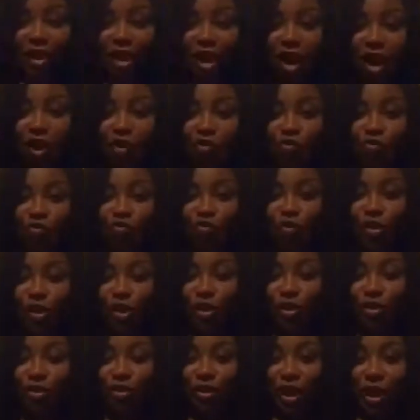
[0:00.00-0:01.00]
a
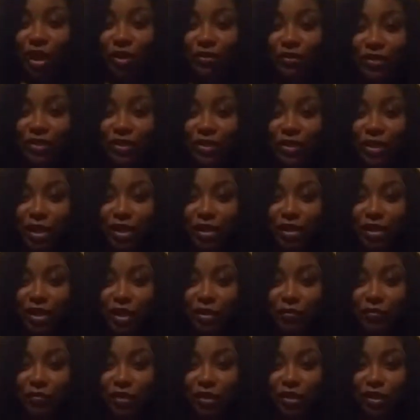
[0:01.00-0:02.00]
real life study
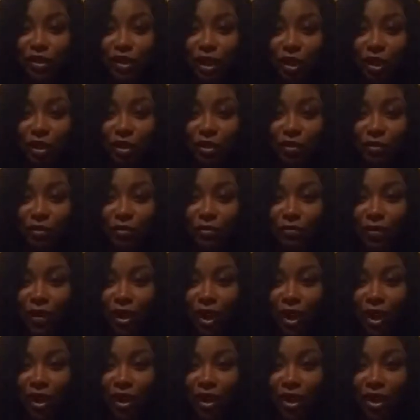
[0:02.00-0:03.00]
of love
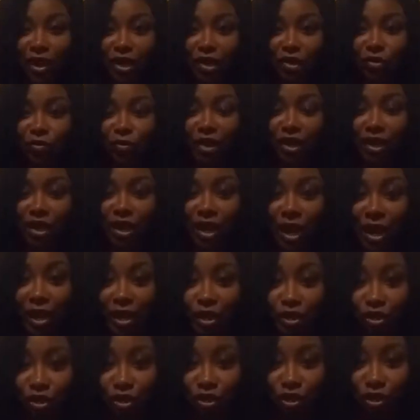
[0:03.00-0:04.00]
and
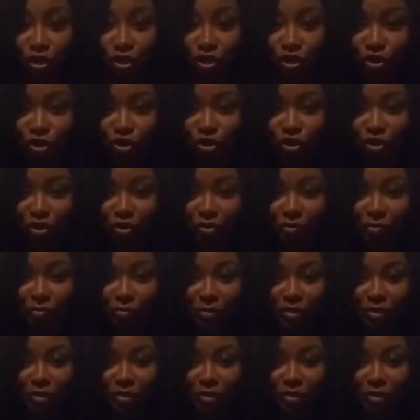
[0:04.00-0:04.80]
relationships.